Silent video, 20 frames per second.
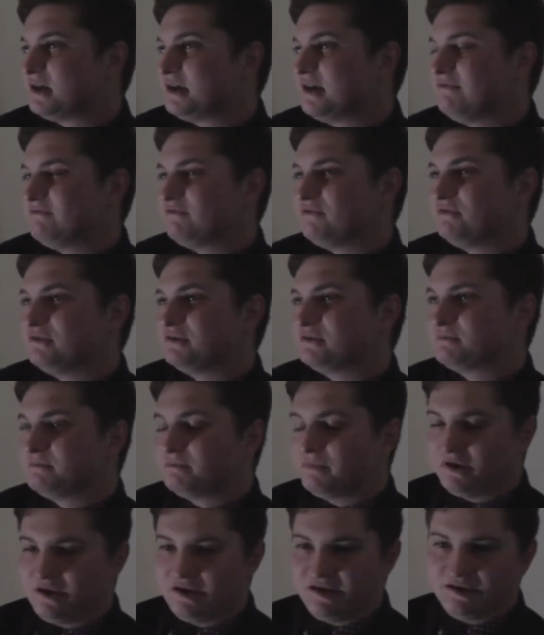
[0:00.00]
influenced
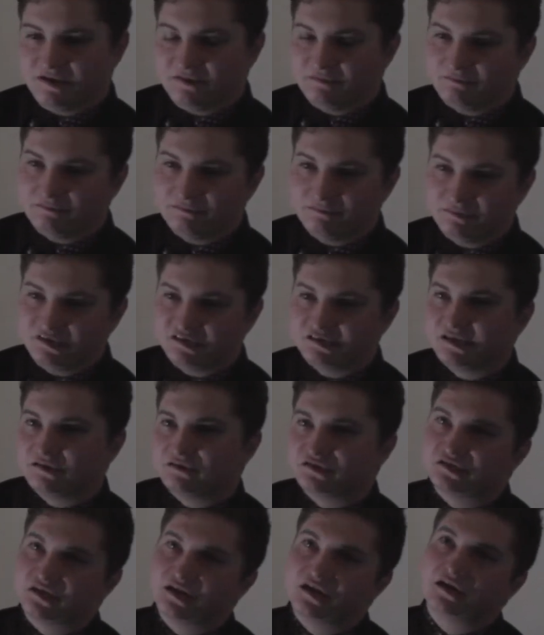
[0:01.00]
by Michel
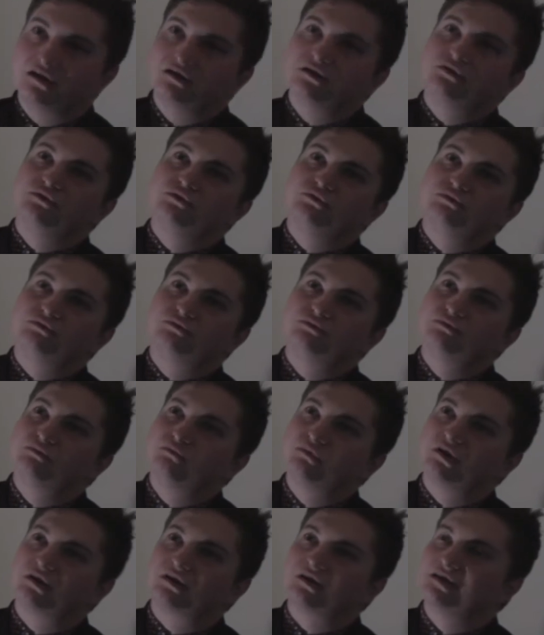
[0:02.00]
Gian, whose
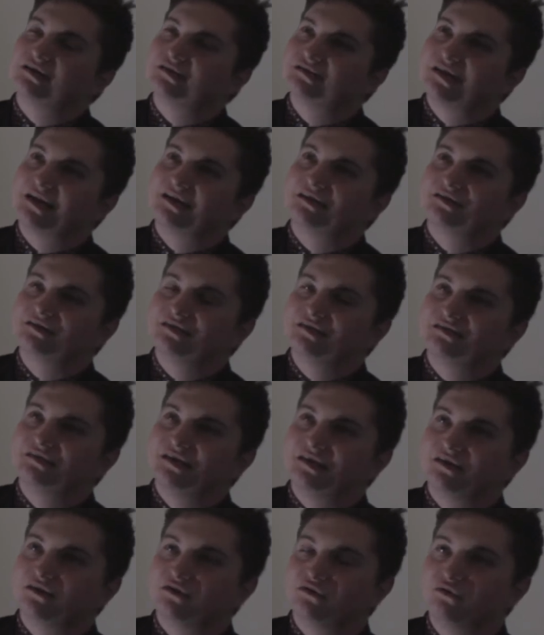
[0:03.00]
work like Sanctus
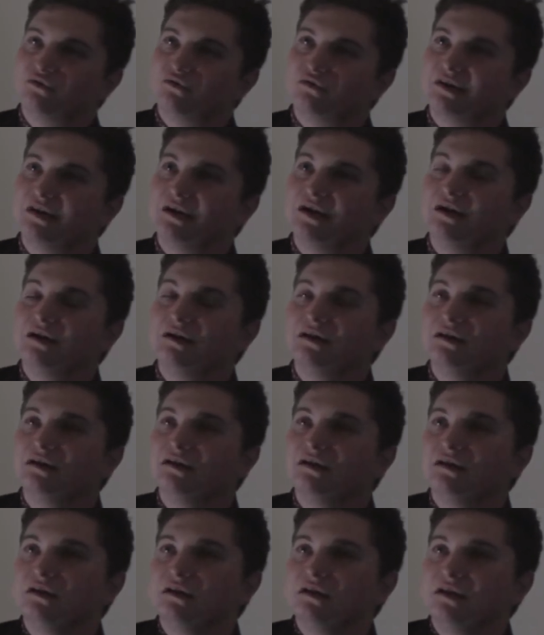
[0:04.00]
and Gloria
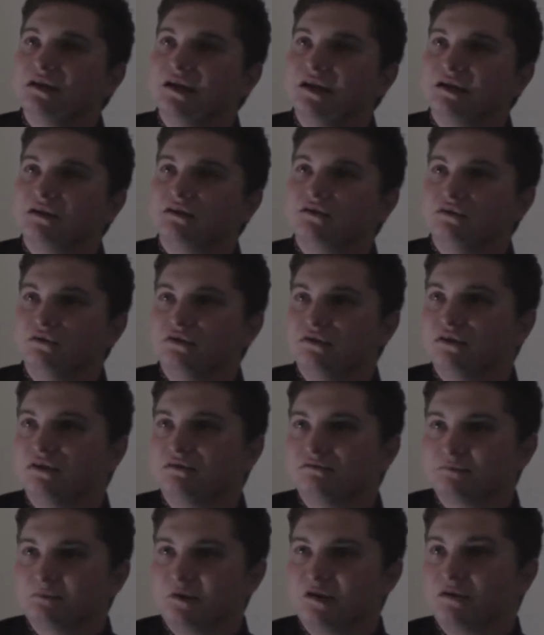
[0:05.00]
include a lot
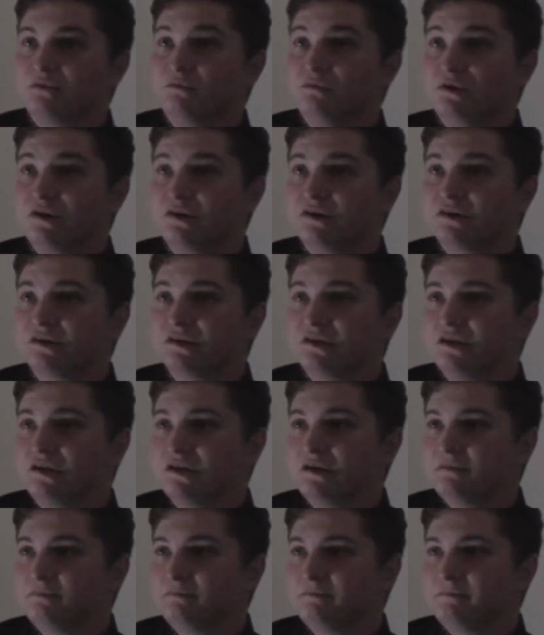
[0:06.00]
of spoken word
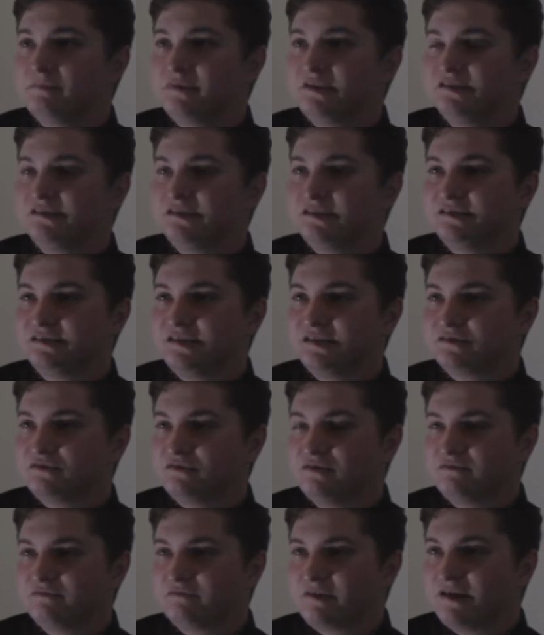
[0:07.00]
pieces that
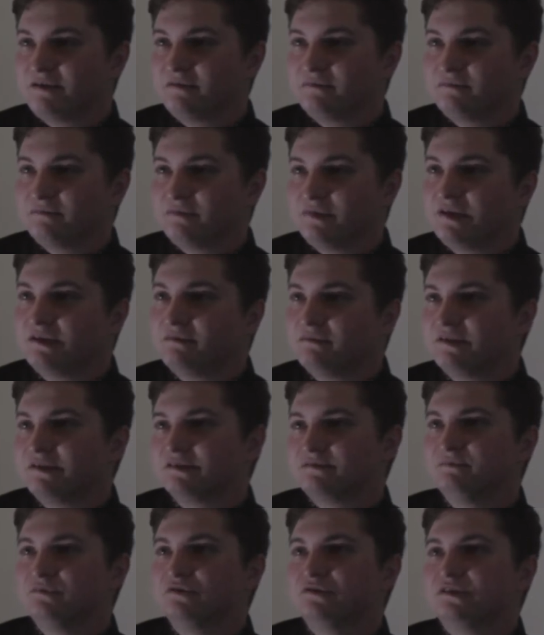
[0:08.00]
sort of get,
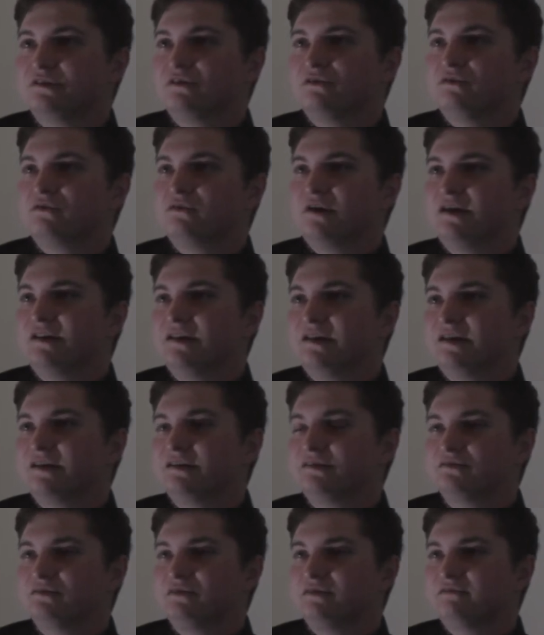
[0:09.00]
it's music concrete and they
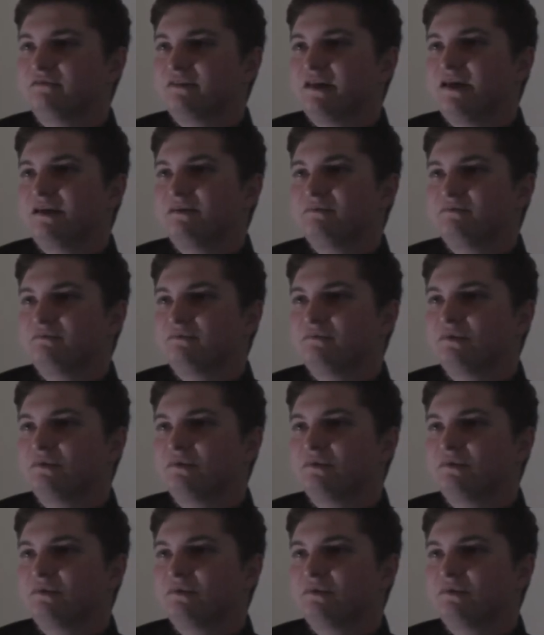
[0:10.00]
sort of get